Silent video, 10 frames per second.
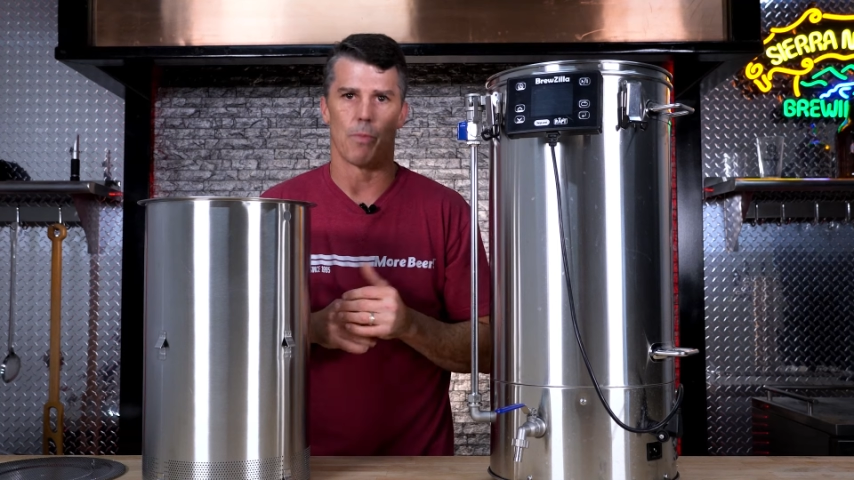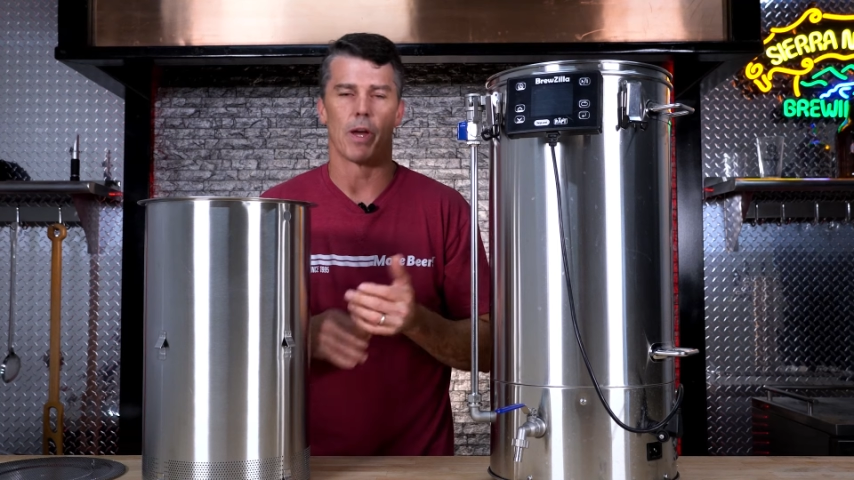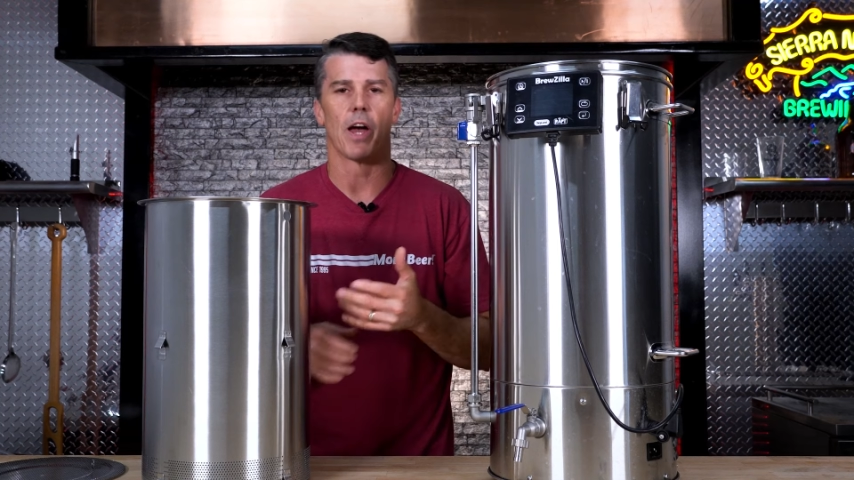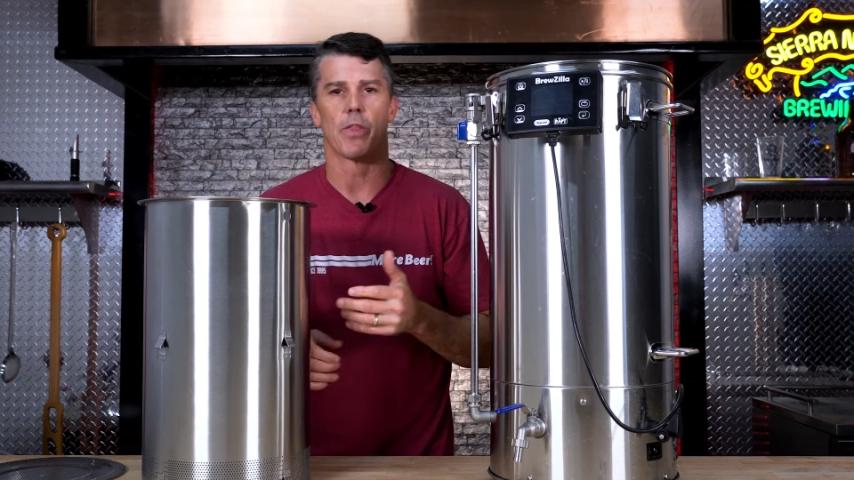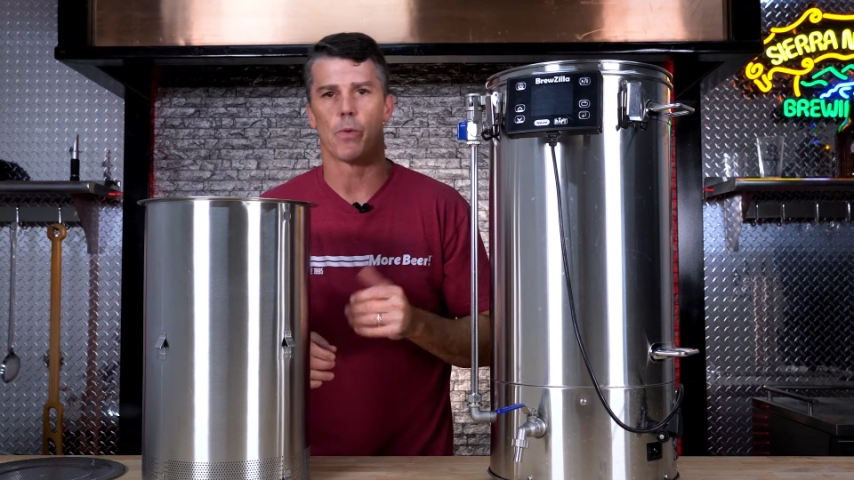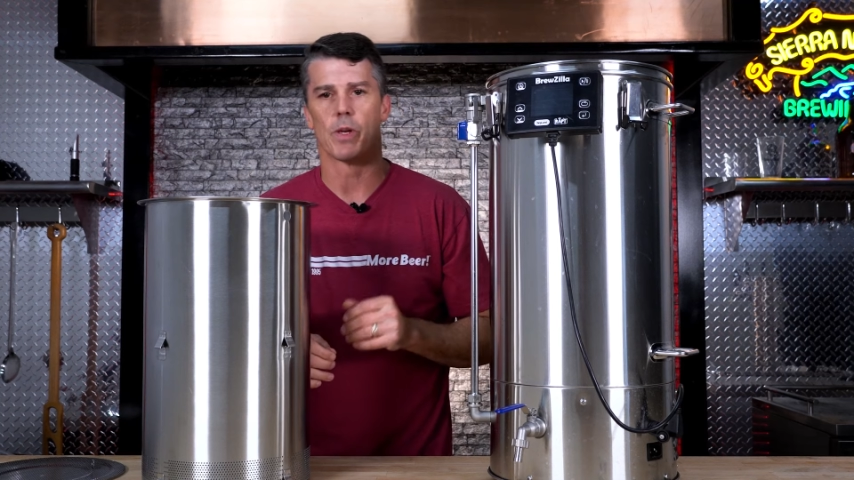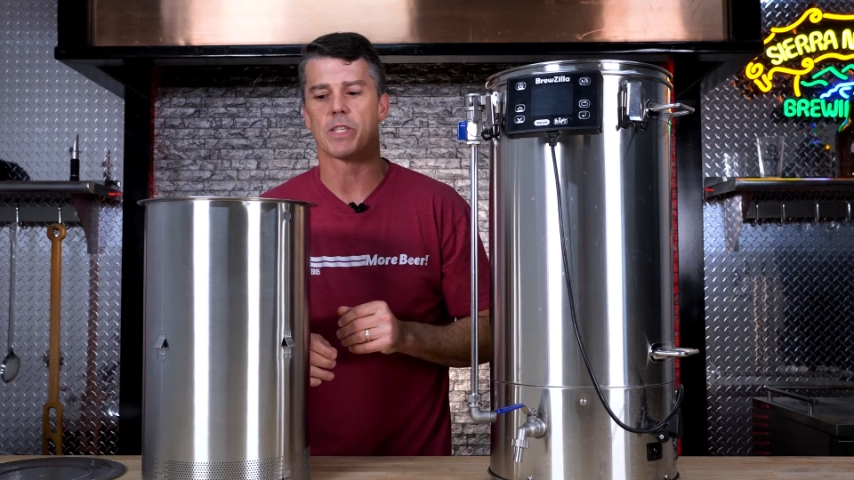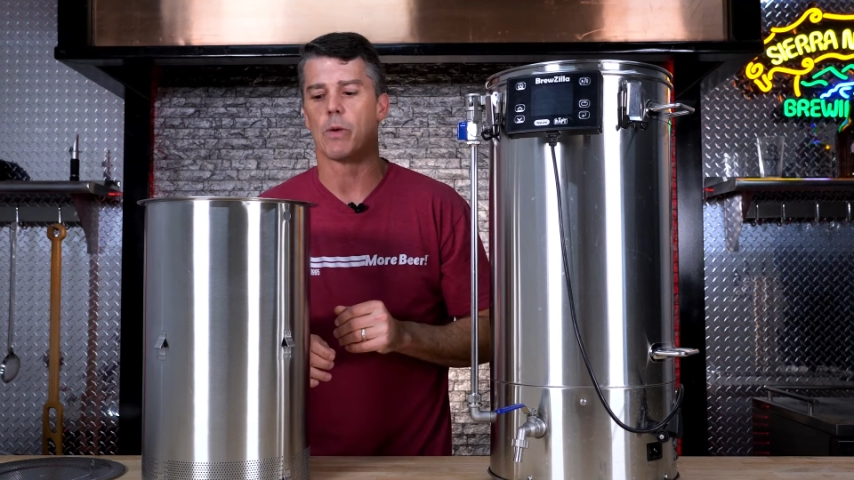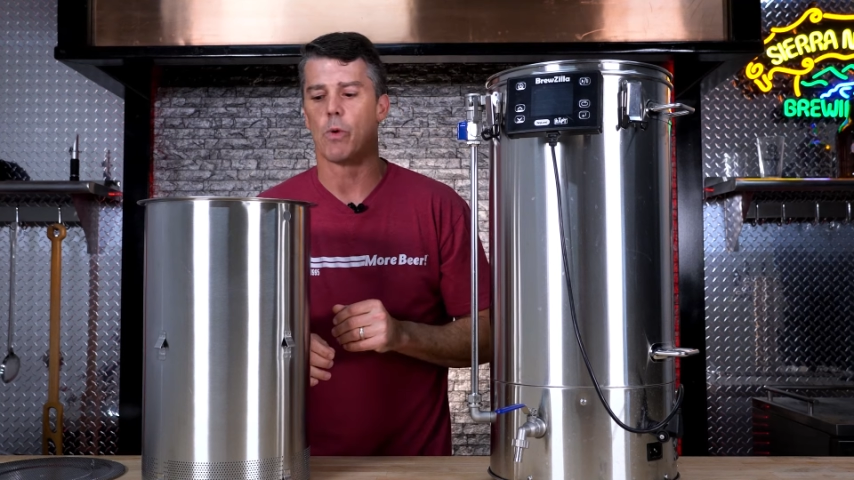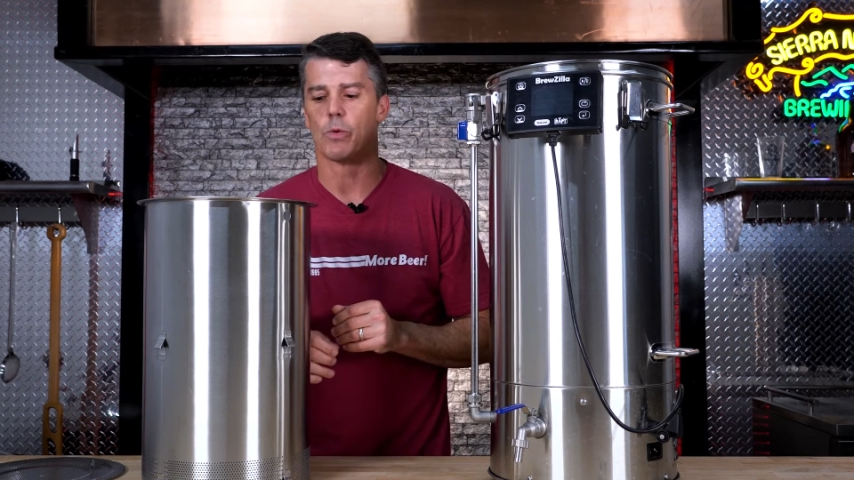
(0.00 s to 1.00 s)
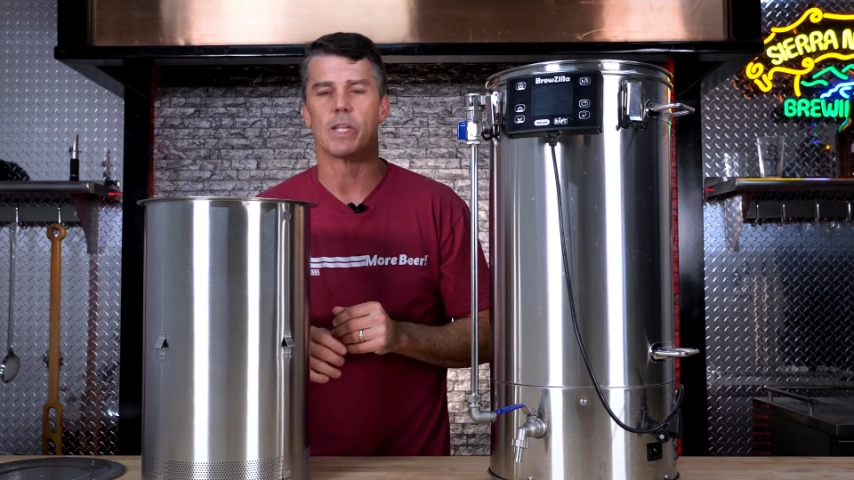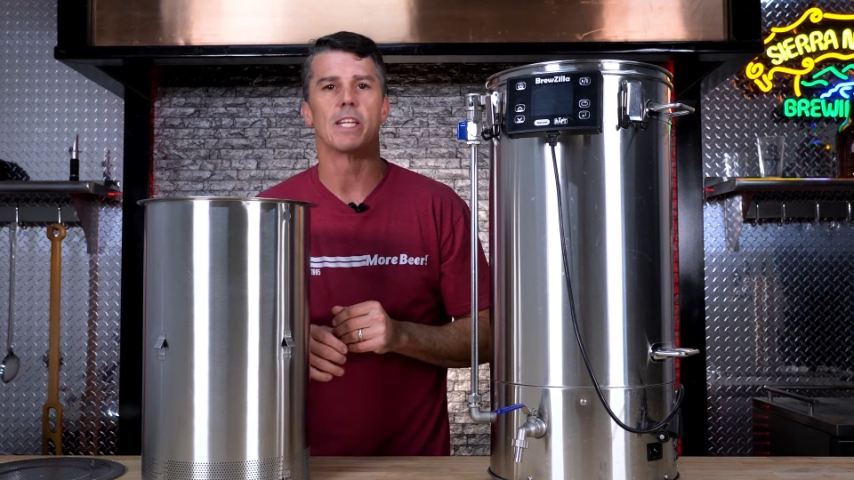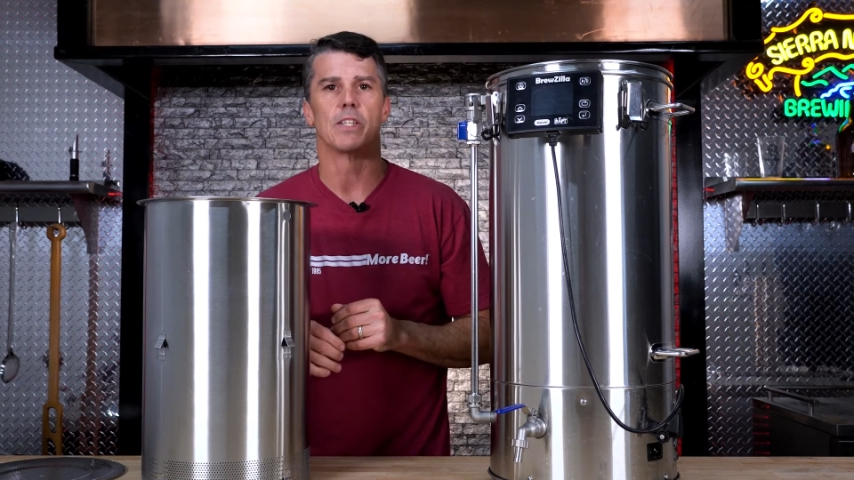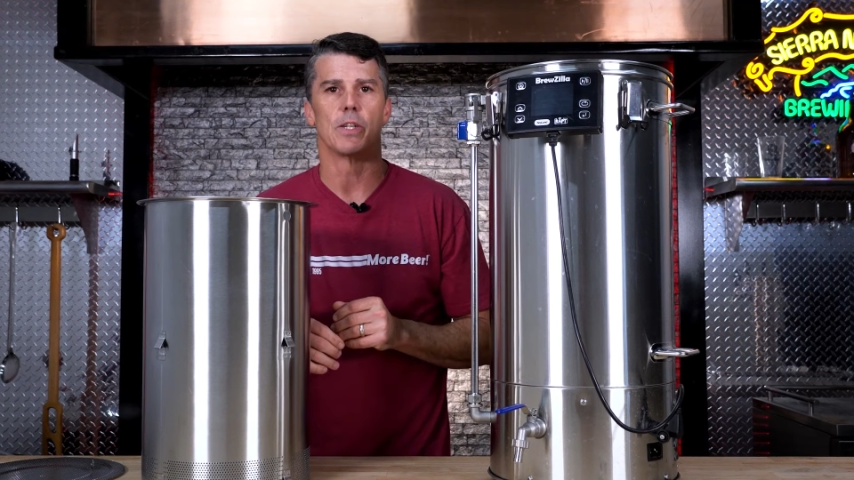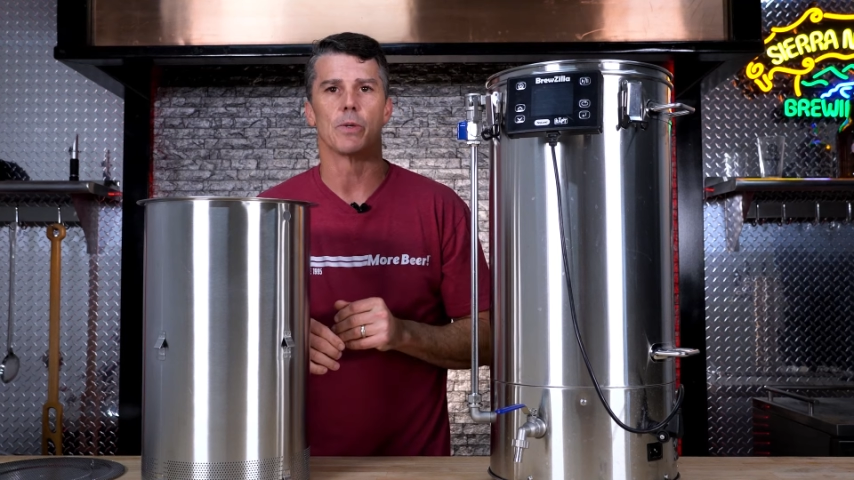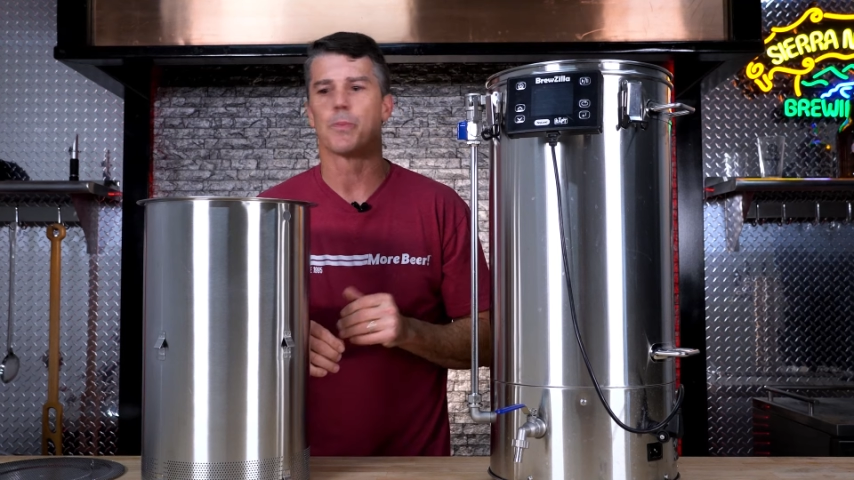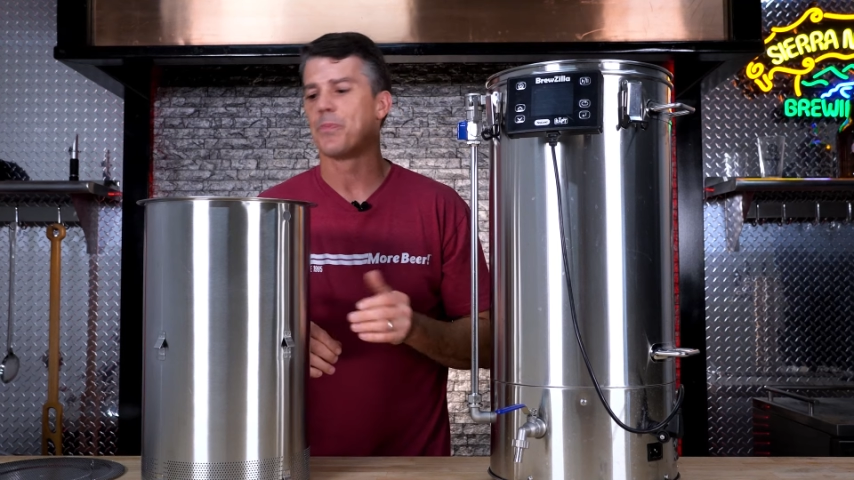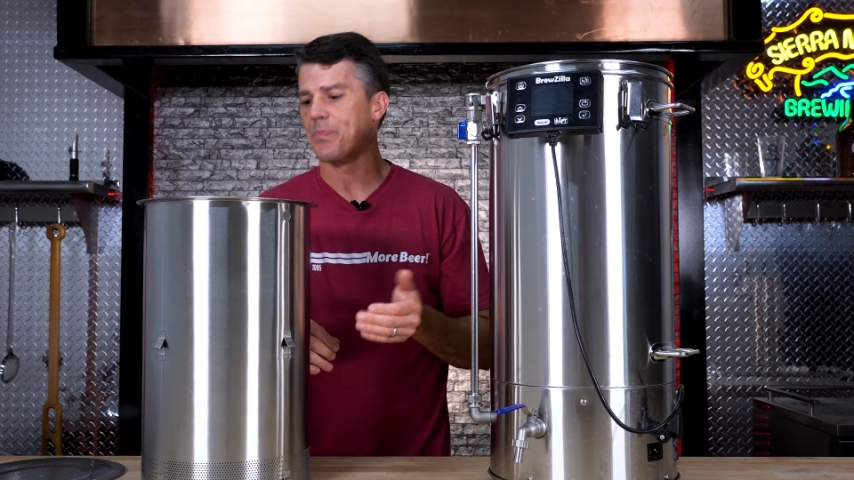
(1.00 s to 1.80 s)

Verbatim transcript: but other ones I won't need to.